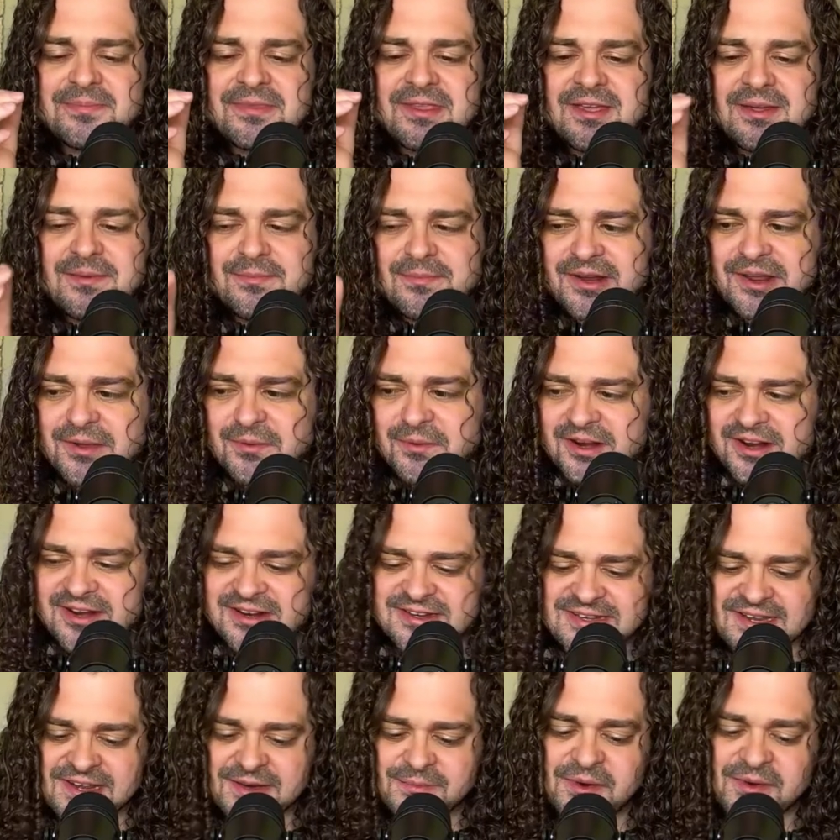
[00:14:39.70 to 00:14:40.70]
But I wanted to
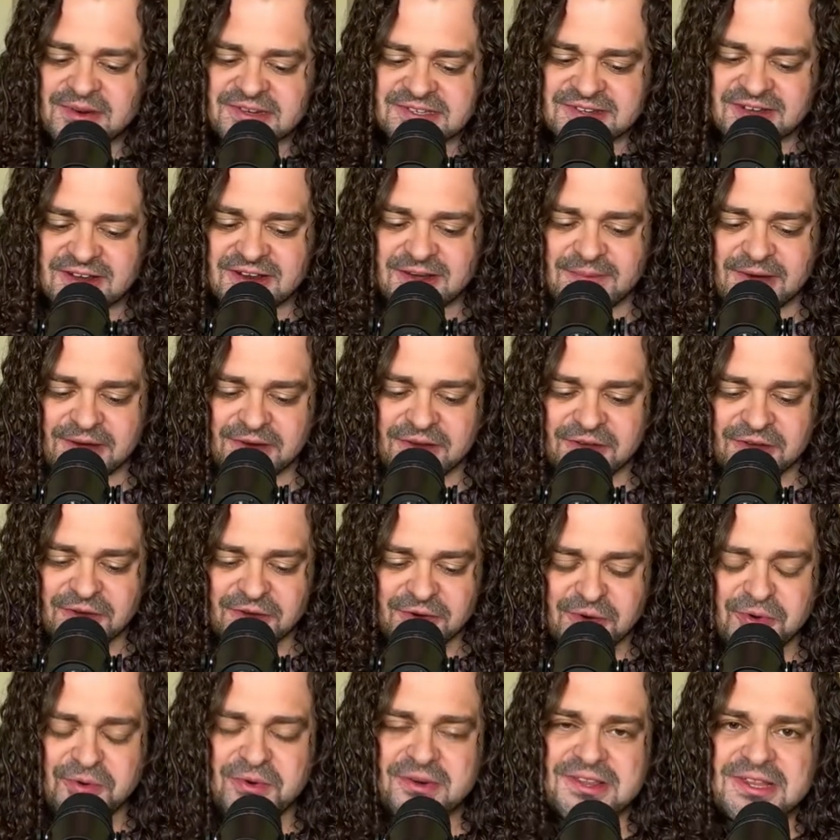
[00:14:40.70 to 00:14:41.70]
take a moment to talk about
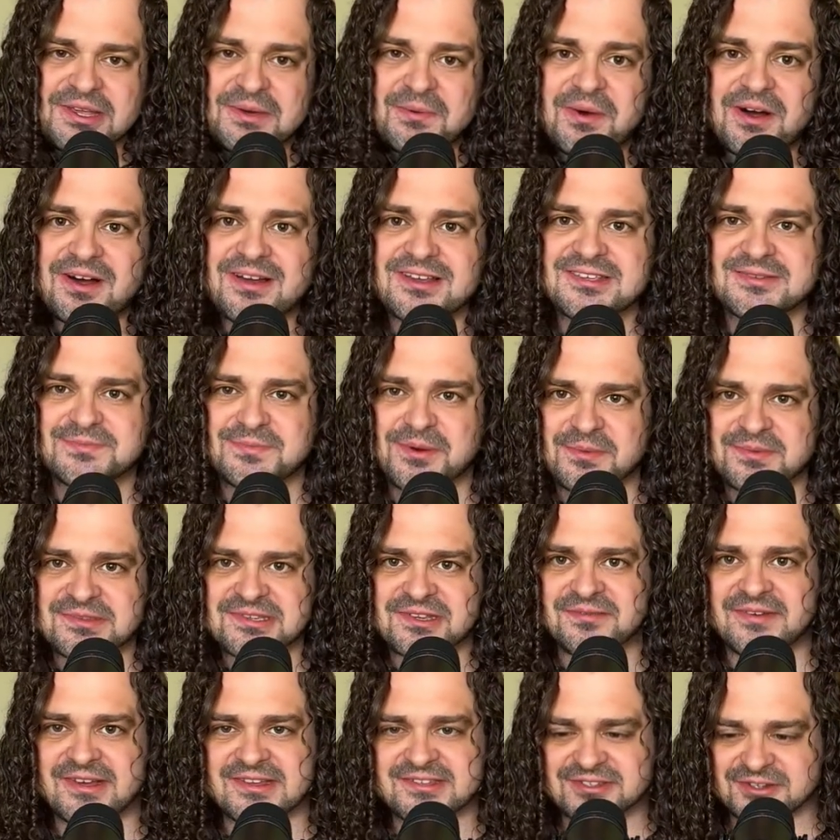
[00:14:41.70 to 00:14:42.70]
who really was Pope
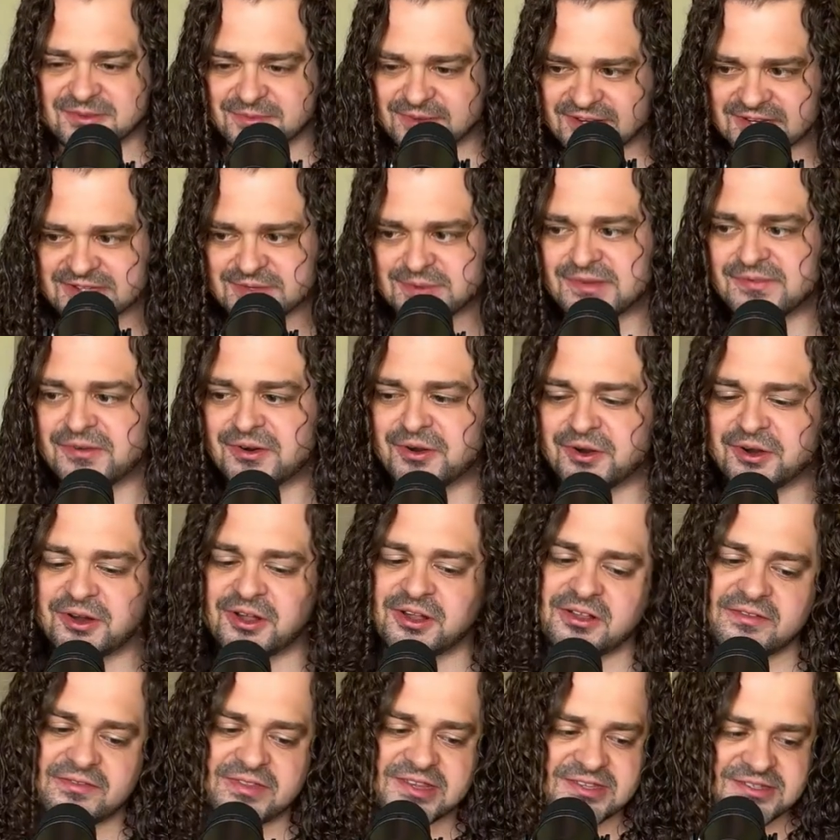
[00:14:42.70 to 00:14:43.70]
Sylvester, because we've heard
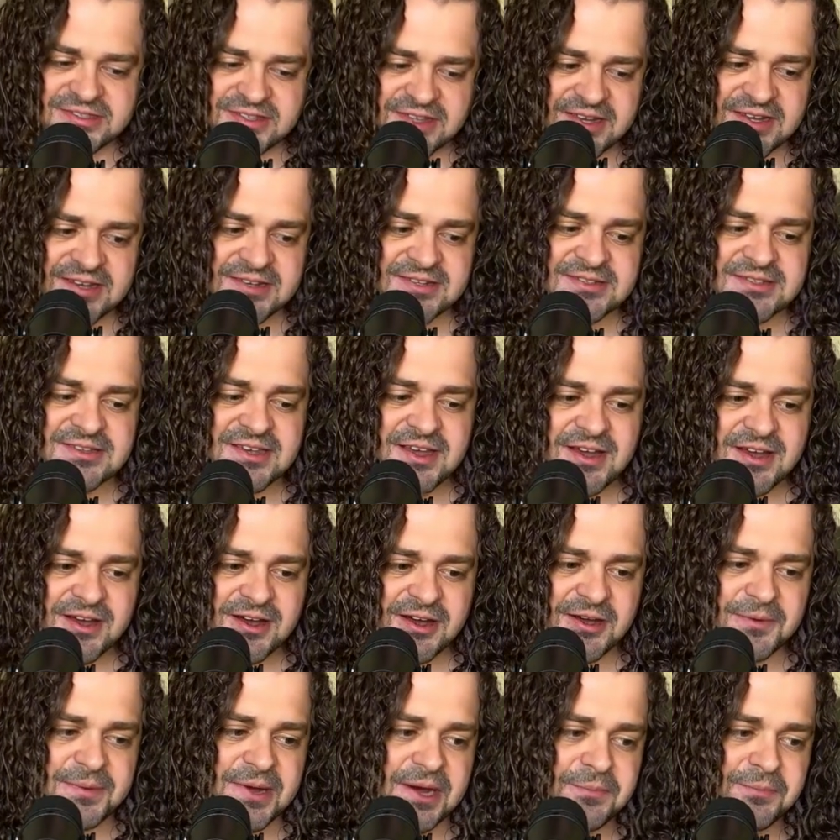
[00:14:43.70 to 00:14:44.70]
all of these things
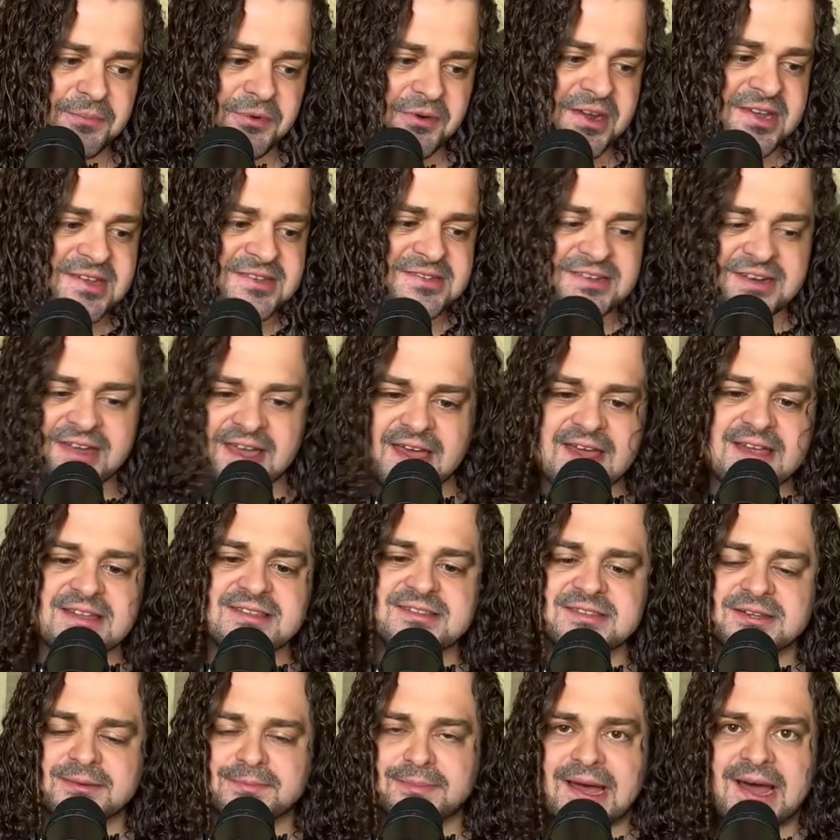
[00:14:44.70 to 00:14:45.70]
about brazen
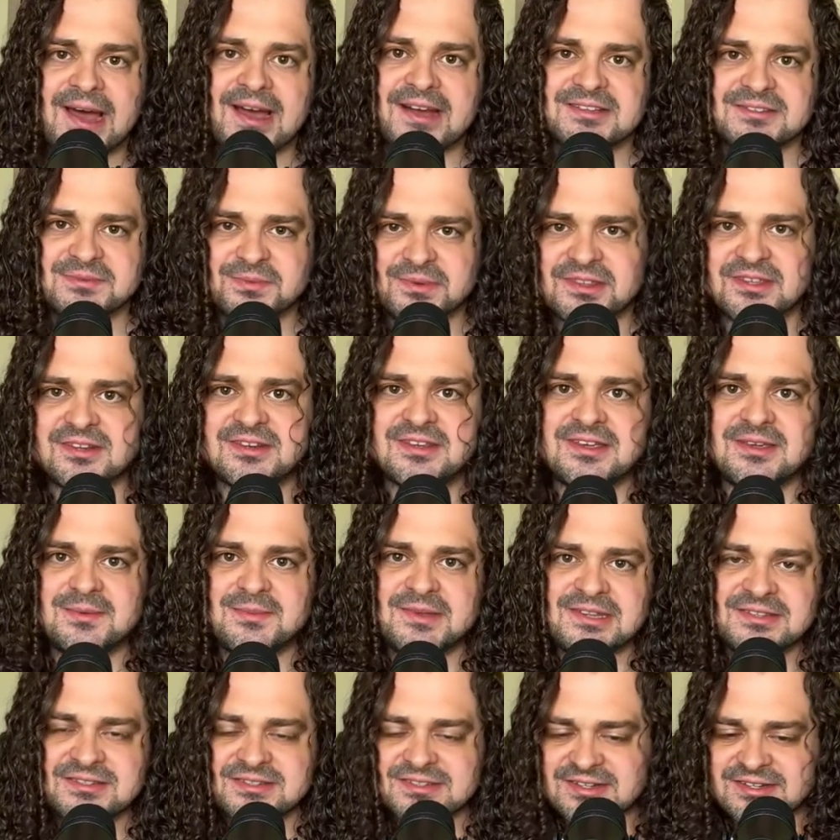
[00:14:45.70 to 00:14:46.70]
heads and pacts with the
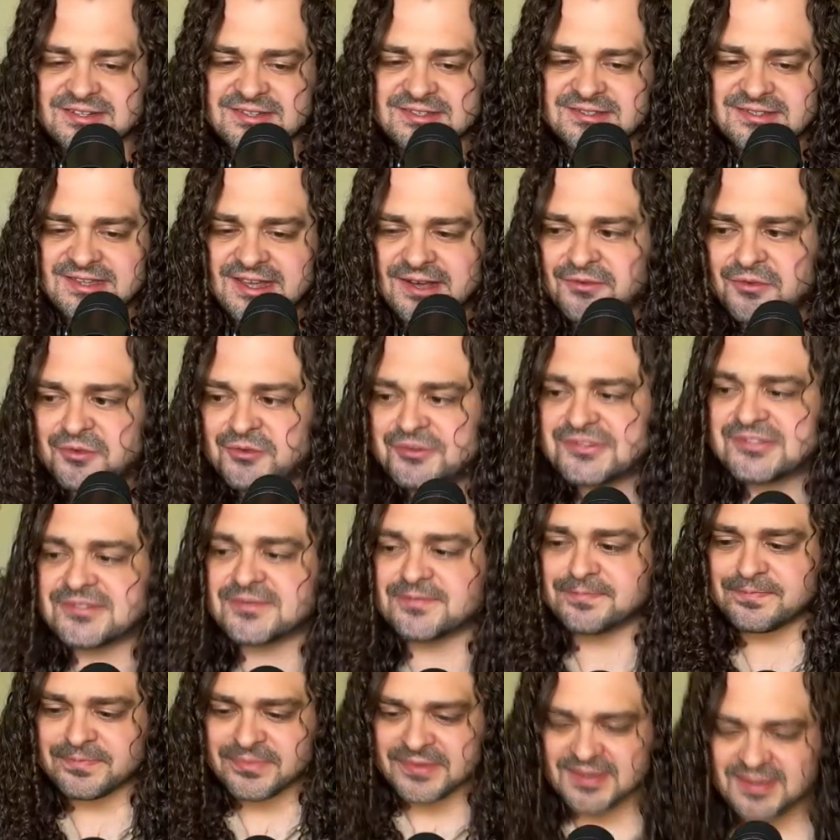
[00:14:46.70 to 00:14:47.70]
demons and devils
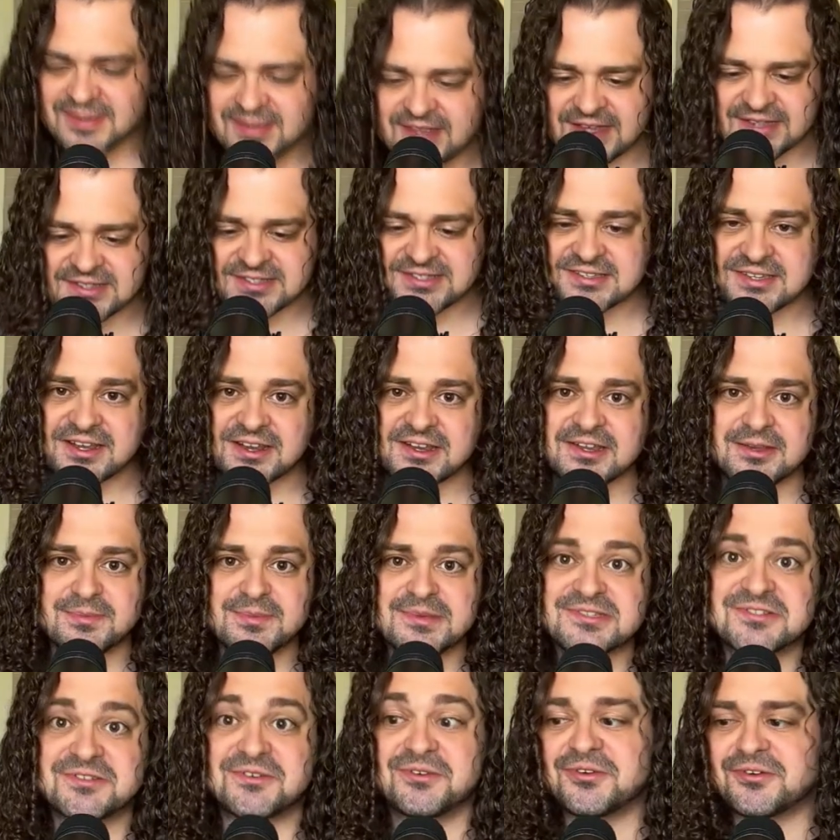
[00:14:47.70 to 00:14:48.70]
and
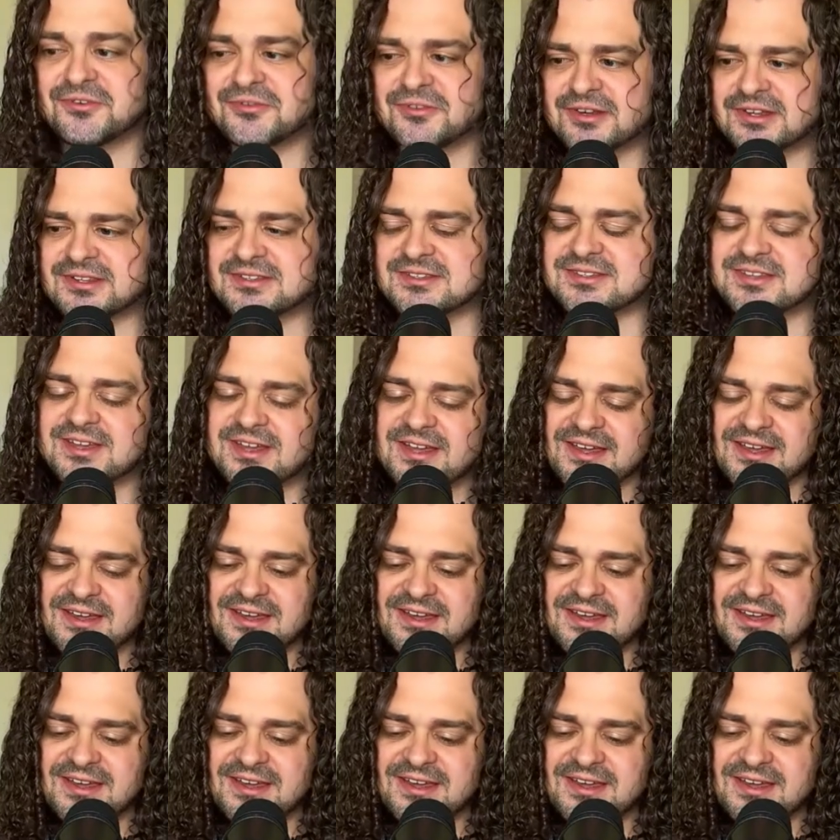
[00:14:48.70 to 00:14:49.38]
succubus girlfriends.